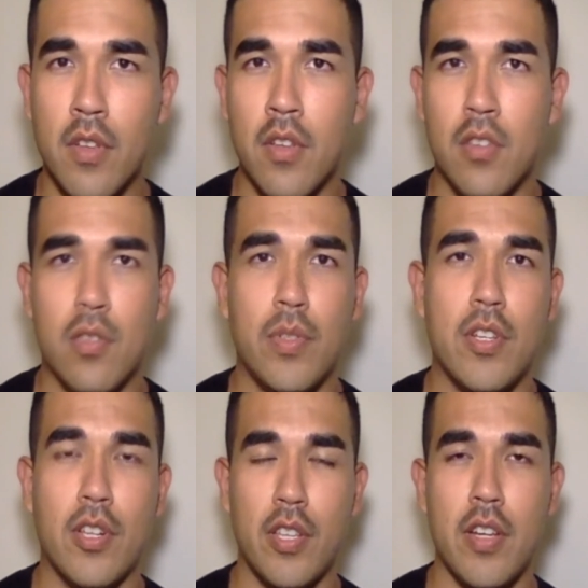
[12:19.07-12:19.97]
So it's
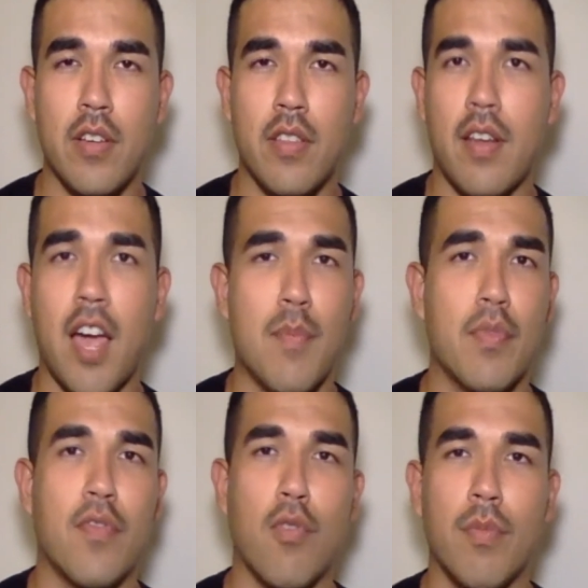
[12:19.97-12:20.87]
clear that high
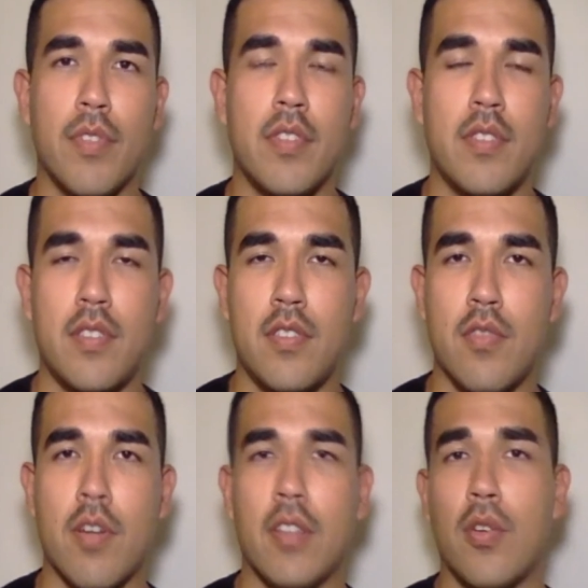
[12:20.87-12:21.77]
performance is
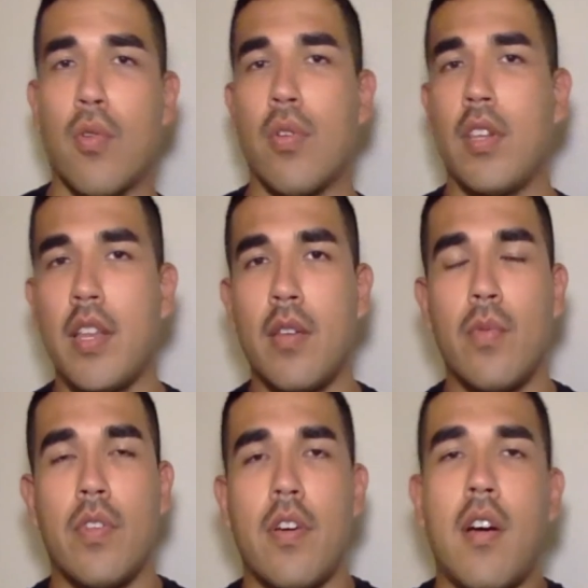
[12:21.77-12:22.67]
directly correlated
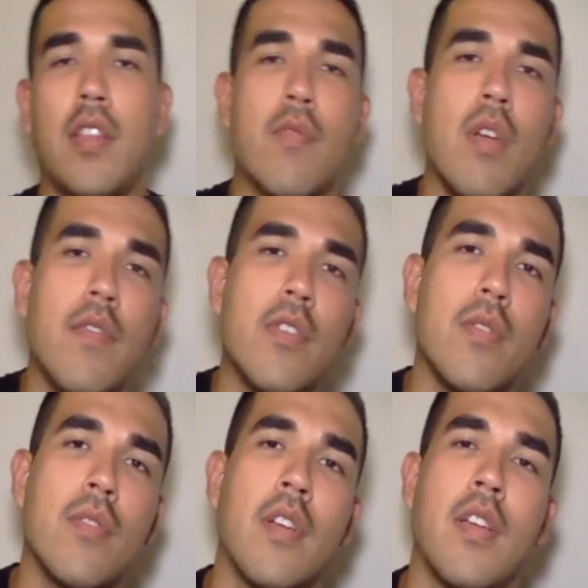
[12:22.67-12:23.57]
with online revenue,
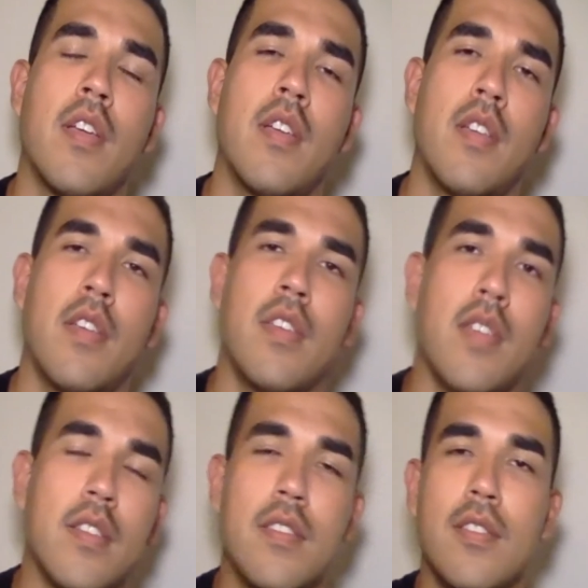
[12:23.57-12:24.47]
yet
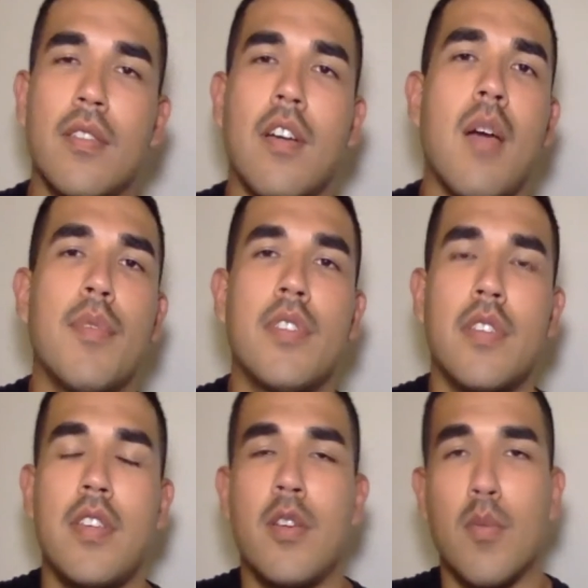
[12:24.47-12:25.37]
it's still common to
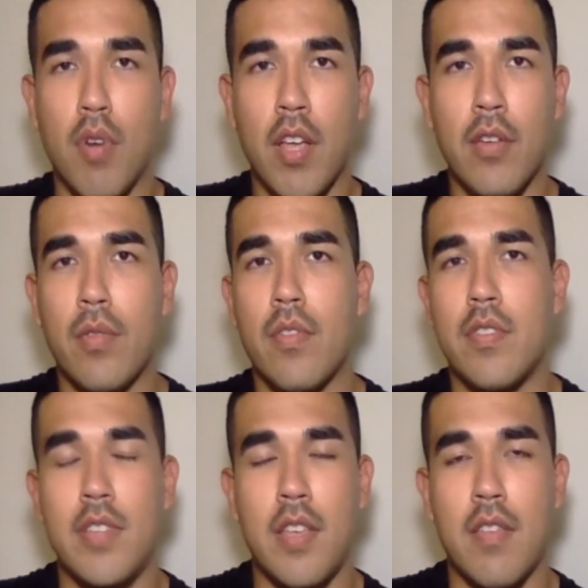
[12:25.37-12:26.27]
hear brand owners
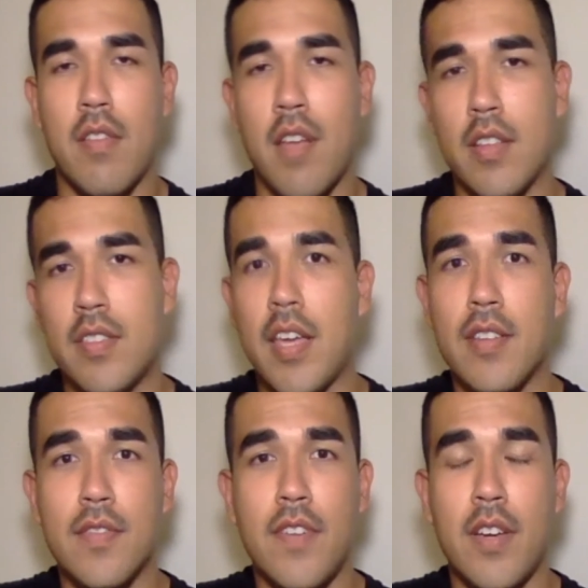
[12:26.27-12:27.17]
say they're not
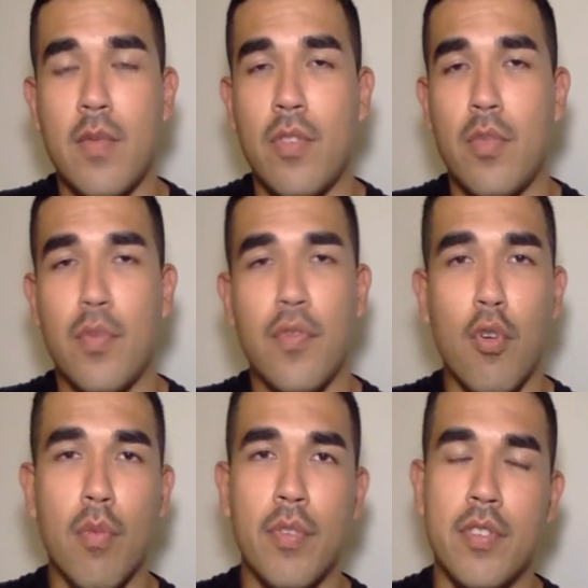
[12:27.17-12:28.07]
satisfied with the
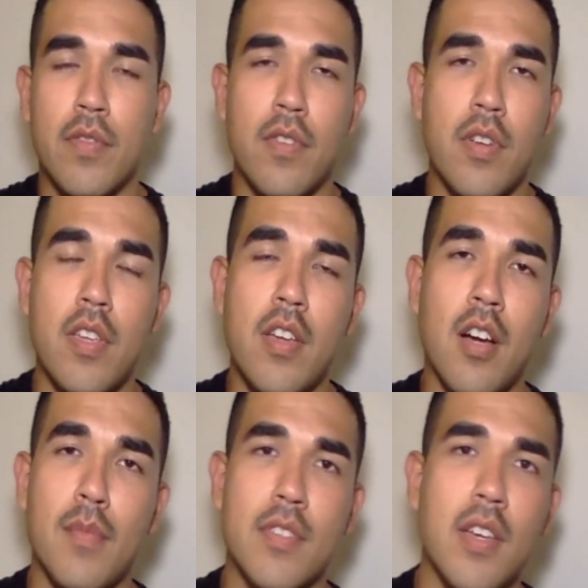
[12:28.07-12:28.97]
performance of their
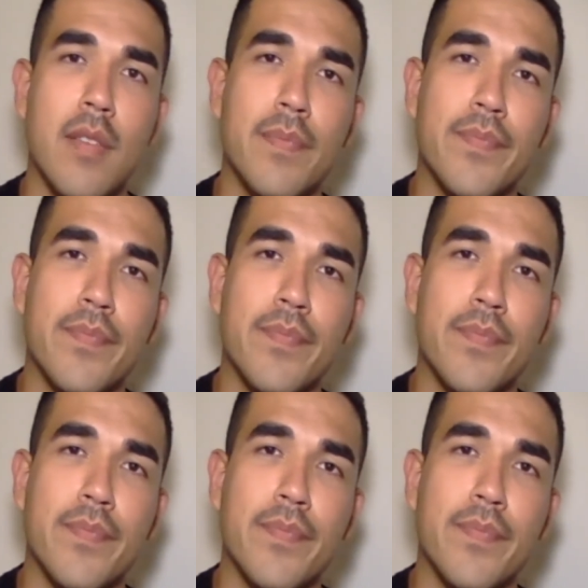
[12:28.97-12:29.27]
e-com site.